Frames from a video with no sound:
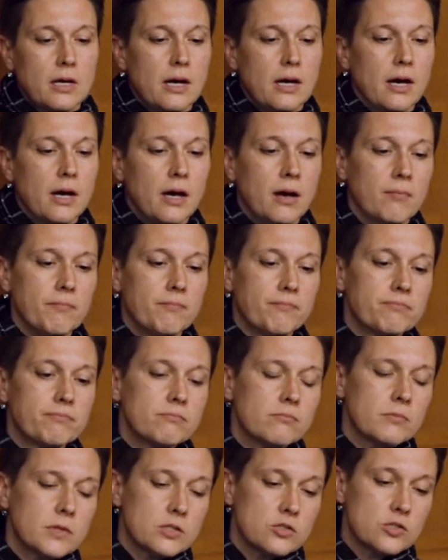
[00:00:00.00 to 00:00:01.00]
Um,
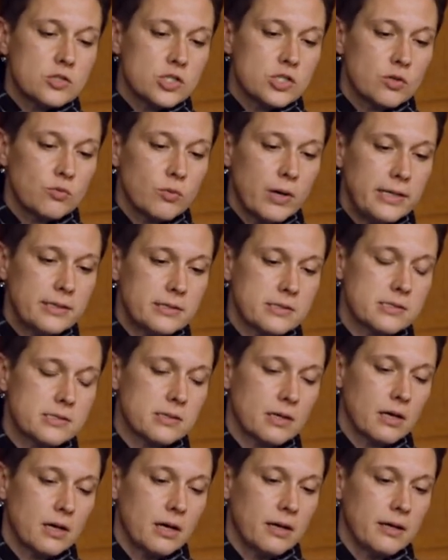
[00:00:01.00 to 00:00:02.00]
so she writes
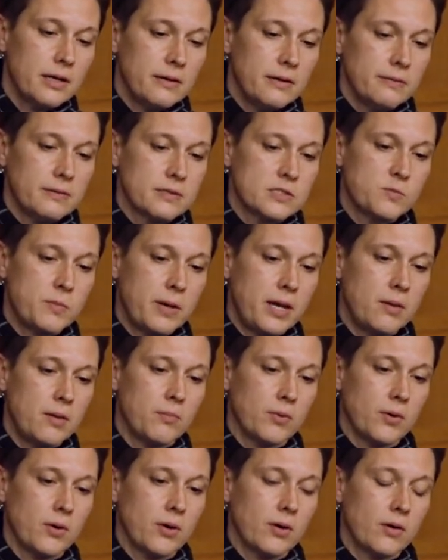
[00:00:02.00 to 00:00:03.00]
uh, in this
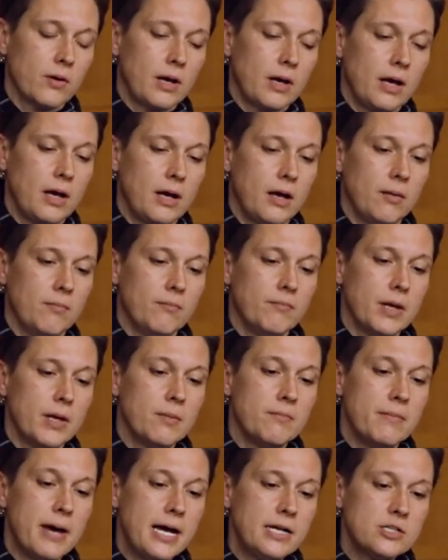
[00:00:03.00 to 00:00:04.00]
paper um,
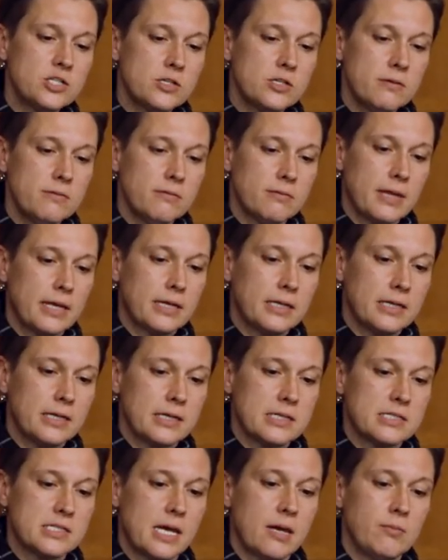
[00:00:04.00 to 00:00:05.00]
Imagine that an
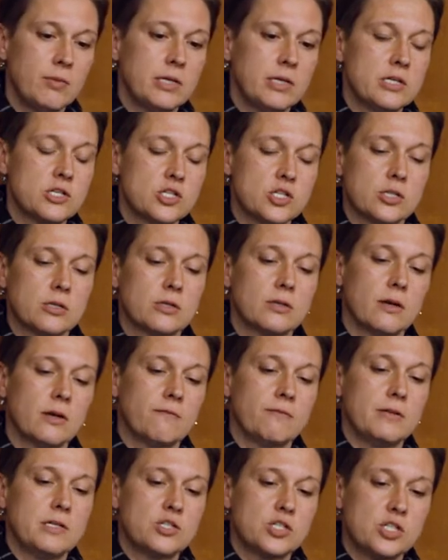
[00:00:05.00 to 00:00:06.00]
examination
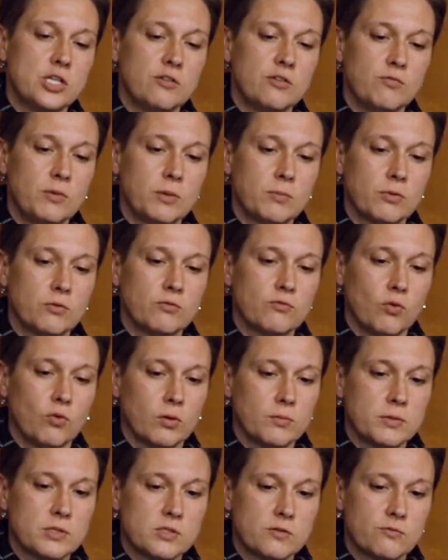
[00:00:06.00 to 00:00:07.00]
of the achievement
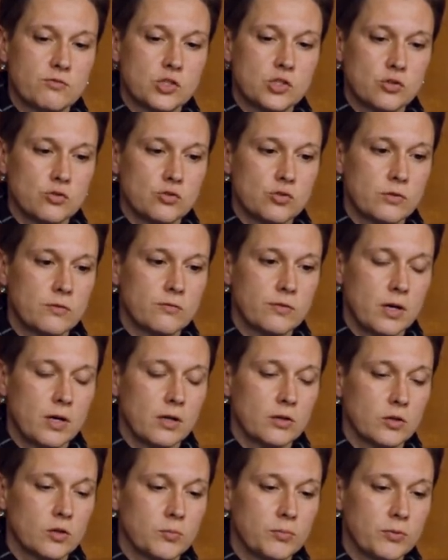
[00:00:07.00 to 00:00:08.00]
performance of children of
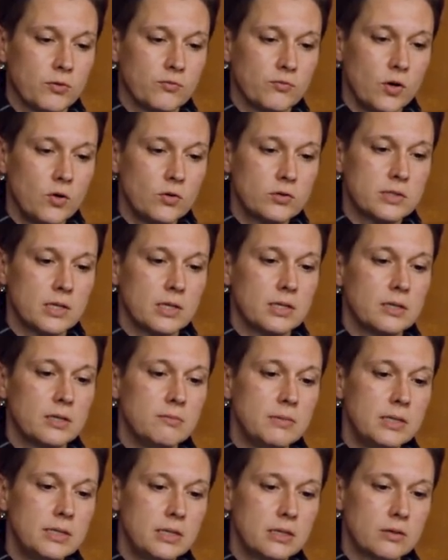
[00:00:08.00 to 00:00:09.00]
color provoked an
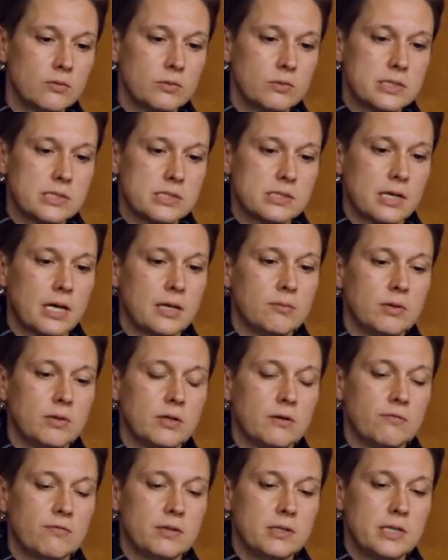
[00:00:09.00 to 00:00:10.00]
immediate
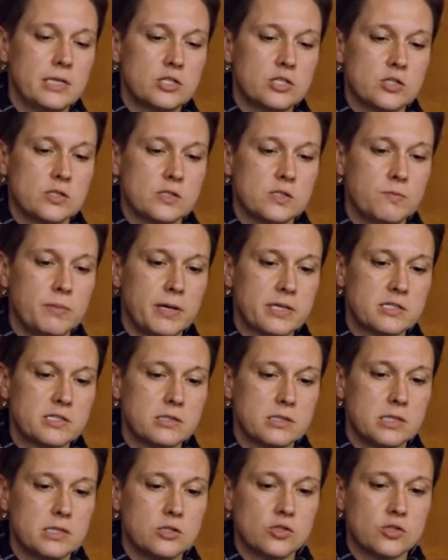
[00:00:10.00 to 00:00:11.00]
reassignment of the nation's
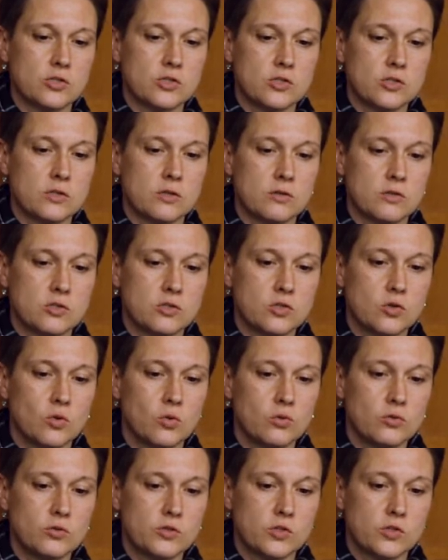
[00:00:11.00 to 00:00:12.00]
best teachers to the
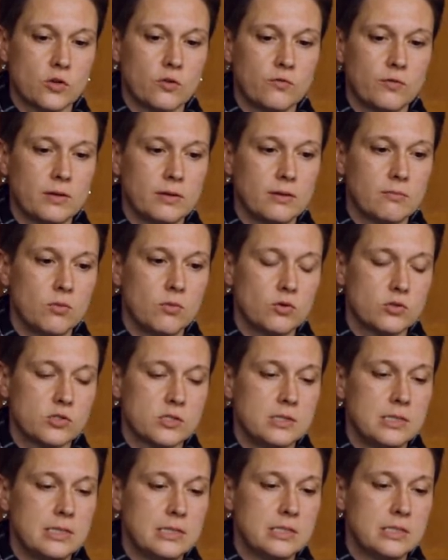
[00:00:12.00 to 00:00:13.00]
schools serving the
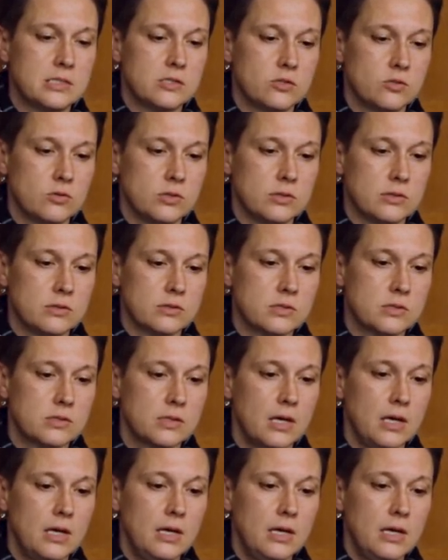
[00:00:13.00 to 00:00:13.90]
most needy students.